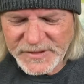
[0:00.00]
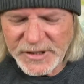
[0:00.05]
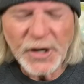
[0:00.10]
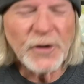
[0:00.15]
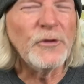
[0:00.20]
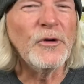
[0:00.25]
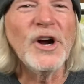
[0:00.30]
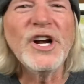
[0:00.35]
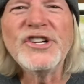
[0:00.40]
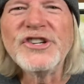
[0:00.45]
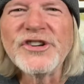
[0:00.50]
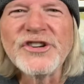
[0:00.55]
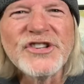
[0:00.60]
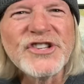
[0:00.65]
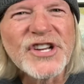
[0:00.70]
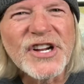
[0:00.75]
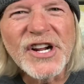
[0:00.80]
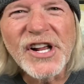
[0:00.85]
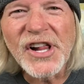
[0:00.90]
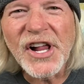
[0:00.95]
Richard
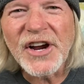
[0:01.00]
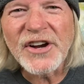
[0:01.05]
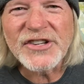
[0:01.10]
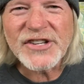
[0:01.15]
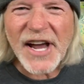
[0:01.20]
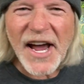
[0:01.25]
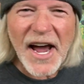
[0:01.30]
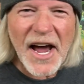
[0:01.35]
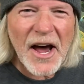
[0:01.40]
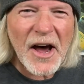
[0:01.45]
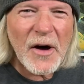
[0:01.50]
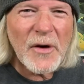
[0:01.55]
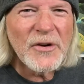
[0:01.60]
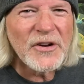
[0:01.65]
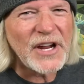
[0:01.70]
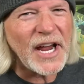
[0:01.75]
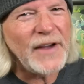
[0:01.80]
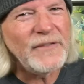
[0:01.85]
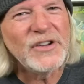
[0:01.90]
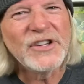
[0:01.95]
Sinclair's
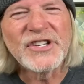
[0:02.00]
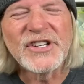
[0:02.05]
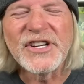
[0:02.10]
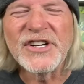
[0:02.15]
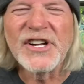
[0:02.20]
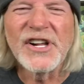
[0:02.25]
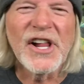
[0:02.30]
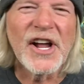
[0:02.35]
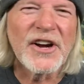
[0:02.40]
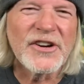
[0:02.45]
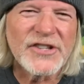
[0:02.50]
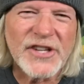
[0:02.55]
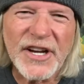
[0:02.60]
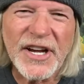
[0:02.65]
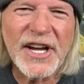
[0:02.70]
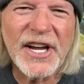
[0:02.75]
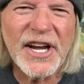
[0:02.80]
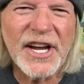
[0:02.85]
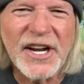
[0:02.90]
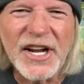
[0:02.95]
out, David Sinclair's
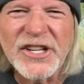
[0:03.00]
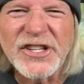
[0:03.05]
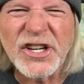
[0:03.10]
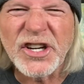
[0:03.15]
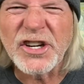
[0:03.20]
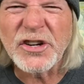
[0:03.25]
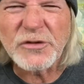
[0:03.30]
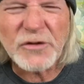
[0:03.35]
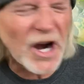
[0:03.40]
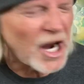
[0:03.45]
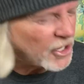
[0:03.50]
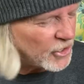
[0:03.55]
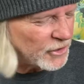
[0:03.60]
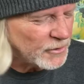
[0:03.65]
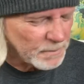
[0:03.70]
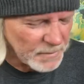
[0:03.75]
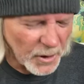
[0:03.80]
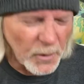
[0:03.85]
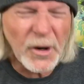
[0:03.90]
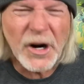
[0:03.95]
in. It's a good
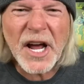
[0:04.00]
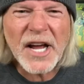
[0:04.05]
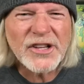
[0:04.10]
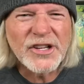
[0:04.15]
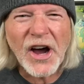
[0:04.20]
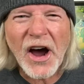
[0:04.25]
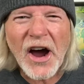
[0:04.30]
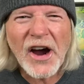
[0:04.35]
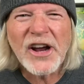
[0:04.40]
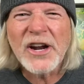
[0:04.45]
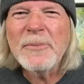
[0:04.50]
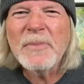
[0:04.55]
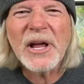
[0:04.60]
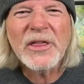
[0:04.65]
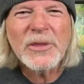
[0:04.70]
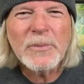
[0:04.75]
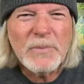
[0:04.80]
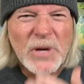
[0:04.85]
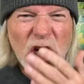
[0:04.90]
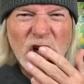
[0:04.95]
record, but we're not talking
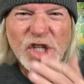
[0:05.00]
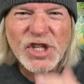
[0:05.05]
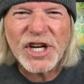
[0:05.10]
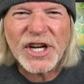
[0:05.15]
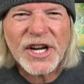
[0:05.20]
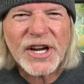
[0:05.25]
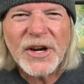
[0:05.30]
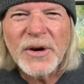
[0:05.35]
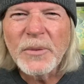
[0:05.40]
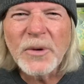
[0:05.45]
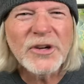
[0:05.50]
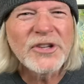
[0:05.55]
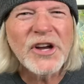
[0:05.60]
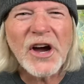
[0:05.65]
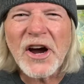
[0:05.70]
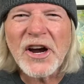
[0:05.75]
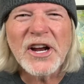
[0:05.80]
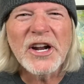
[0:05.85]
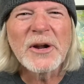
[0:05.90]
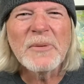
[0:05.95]
about the music. We're
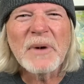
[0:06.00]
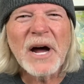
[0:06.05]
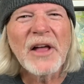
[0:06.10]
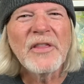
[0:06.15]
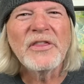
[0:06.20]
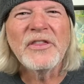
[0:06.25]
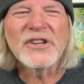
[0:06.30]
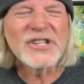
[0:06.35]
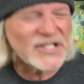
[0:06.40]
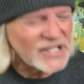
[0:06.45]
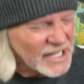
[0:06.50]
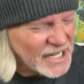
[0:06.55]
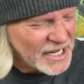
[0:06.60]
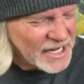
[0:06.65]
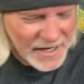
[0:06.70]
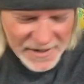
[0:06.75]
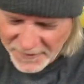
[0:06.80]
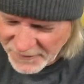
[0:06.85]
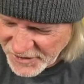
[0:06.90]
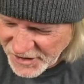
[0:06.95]
talking about the
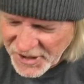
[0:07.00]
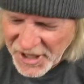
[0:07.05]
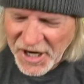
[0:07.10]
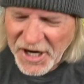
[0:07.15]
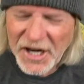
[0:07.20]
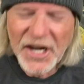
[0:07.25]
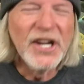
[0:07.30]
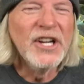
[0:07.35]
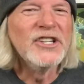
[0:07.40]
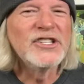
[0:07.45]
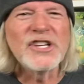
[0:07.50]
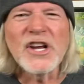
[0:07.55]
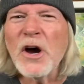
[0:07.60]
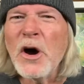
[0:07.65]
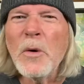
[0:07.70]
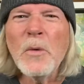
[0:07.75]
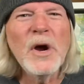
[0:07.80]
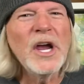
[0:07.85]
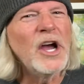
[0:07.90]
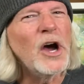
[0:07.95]
sleeves.
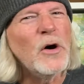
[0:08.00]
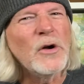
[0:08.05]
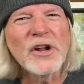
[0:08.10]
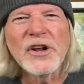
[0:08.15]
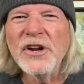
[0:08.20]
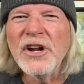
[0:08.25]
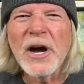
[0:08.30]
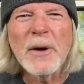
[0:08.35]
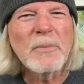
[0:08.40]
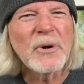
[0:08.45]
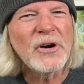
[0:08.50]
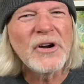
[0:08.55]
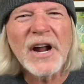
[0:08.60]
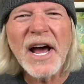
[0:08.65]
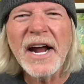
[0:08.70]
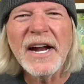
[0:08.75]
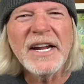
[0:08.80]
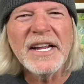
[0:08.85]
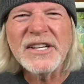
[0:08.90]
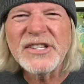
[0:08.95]
So we go to number
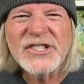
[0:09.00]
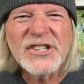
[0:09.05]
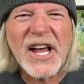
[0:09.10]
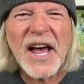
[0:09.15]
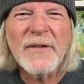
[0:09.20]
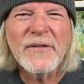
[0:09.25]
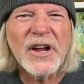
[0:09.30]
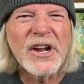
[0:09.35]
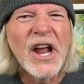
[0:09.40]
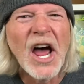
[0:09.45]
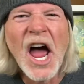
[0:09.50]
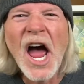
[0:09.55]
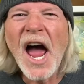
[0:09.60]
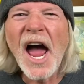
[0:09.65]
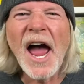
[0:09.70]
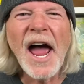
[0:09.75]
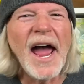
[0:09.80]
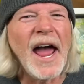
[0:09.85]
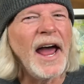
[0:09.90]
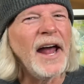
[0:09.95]
97,
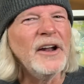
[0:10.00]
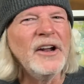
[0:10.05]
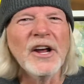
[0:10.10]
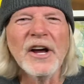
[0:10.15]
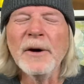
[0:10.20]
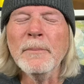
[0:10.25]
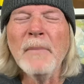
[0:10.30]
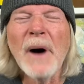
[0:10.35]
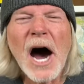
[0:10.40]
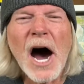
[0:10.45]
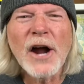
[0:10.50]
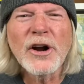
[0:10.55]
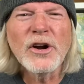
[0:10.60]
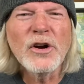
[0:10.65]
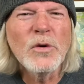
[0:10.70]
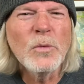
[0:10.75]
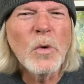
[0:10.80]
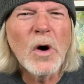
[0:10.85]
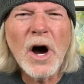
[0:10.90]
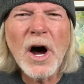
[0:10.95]
and a
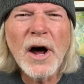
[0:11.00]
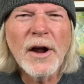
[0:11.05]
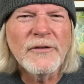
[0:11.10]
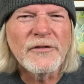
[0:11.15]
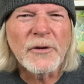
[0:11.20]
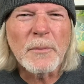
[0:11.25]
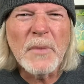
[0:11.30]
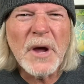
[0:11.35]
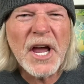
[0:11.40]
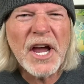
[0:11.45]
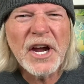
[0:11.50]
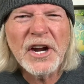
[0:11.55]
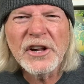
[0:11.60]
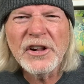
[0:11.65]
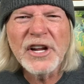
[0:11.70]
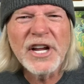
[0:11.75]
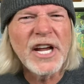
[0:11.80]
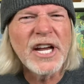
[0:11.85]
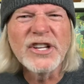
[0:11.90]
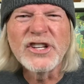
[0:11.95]
modern one from
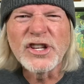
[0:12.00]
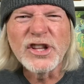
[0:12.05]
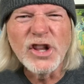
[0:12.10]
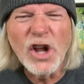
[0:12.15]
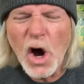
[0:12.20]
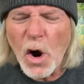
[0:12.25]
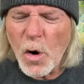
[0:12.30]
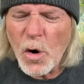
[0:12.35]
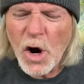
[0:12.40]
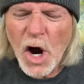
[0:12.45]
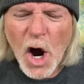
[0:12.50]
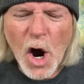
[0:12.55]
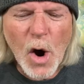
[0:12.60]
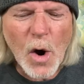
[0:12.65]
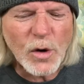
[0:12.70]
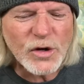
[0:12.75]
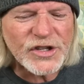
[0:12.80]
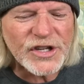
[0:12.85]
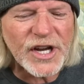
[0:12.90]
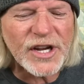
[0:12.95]
Italy. It's
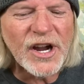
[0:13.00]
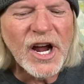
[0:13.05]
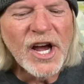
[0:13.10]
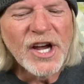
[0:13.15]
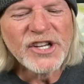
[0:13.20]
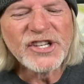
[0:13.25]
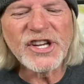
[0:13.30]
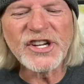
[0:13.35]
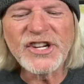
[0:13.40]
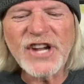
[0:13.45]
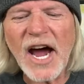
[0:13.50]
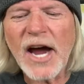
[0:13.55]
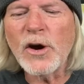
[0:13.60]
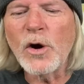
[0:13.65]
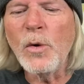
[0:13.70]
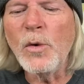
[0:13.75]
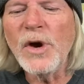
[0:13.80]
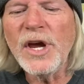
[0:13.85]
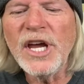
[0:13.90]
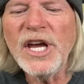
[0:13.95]
Logos and
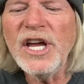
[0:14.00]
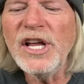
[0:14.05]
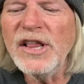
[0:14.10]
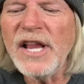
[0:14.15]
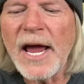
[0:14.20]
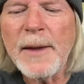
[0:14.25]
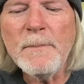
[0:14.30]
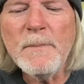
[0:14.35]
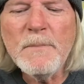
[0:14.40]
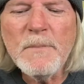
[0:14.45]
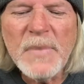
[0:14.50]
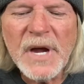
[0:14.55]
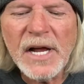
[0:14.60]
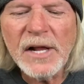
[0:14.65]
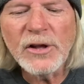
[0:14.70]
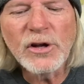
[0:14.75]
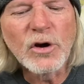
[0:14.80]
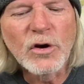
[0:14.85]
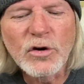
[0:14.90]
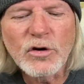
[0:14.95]
Sadako e le
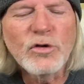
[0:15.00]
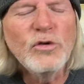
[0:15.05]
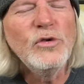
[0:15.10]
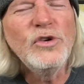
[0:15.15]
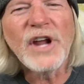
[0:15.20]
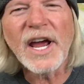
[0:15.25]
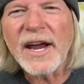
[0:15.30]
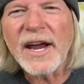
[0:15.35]
mil gru de